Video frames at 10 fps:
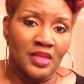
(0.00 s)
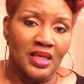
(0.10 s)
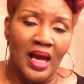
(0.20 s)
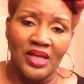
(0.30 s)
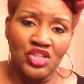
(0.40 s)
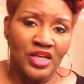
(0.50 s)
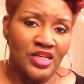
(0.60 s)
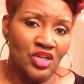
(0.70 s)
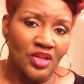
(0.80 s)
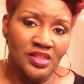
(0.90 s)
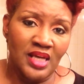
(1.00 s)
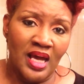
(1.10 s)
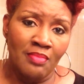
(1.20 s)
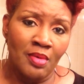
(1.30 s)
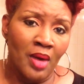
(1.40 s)
I change all the
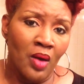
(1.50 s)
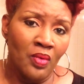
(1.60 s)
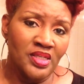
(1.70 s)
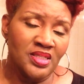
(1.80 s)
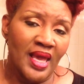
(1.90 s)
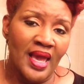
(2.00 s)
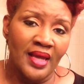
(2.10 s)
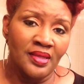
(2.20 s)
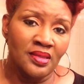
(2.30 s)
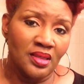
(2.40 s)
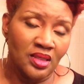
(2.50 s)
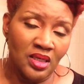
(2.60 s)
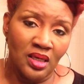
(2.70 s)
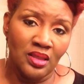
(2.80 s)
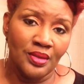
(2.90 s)
time. I'm always adding a
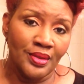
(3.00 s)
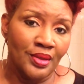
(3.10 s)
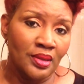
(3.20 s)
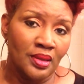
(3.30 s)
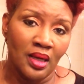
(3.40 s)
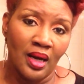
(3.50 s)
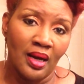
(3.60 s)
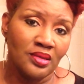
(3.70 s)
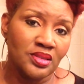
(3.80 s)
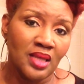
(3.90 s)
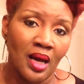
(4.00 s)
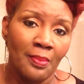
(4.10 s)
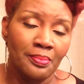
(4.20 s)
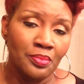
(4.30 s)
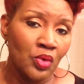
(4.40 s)
color. I'll
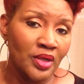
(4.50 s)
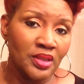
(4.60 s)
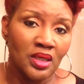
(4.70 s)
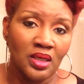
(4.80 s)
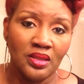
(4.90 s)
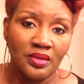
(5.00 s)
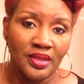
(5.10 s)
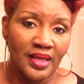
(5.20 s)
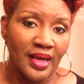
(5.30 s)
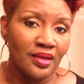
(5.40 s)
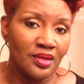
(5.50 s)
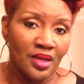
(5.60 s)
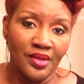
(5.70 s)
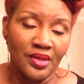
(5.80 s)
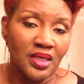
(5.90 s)
stop one color and add
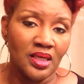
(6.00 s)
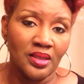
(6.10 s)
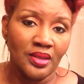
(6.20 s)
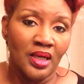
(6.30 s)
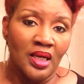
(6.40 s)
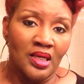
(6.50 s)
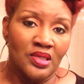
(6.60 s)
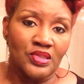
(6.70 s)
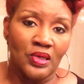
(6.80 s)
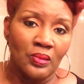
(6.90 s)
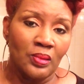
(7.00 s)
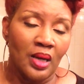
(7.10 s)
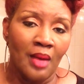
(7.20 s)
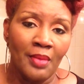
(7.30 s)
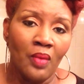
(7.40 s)
another color. So
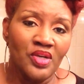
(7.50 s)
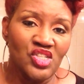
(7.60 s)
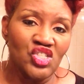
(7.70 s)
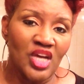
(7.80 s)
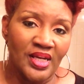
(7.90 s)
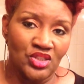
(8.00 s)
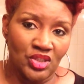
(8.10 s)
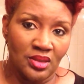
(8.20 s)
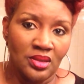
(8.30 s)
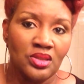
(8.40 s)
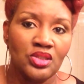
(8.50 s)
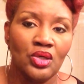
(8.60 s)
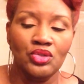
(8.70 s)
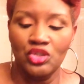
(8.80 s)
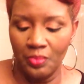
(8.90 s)
I'm always changing. So
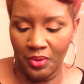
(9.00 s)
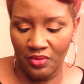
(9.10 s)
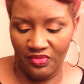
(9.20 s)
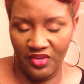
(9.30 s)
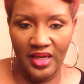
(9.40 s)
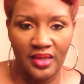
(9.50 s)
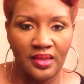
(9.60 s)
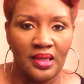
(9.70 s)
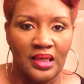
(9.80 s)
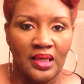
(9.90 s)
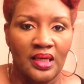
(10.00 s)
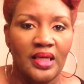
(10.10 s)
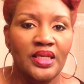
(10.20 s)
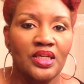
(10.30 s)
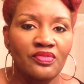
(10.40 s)
to prevent
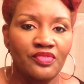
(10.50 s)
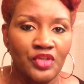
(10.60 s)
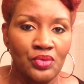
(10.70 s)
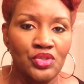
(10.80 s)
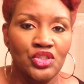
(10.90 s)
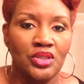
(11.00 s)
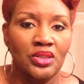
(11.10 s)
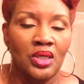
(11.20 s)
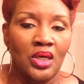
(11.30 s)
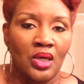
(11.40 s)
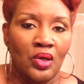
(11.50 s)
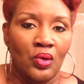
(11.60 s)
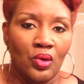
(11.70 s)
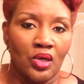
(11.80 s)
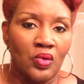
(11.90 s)
any confusion
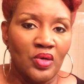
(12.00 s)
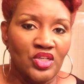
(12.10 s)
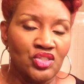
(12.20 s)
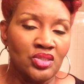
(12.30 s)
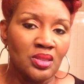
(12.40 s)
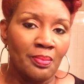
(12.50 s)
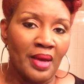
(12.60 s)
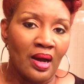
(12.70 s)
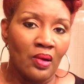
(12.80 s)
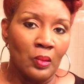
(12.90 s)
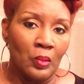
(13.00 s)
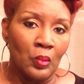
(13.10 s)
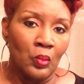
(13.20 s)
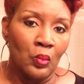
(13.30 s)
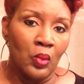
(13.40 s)
or questions about
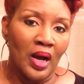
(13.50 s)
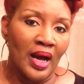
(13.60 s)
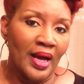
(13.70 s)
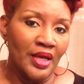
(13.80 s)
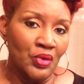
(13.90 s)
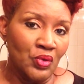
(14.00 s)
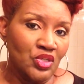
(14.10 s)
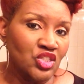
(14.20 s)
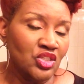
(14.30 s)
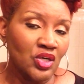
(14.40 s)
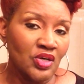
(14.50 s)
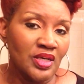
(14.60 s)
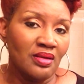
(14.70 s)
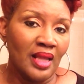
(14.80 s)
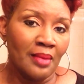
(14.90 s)
why yours didn't turn
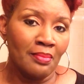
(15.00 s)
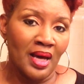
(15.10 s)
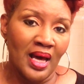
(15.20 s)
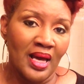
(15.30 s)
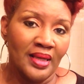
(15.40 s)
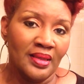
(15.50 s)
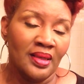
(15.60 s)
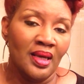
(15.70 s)
out like mine,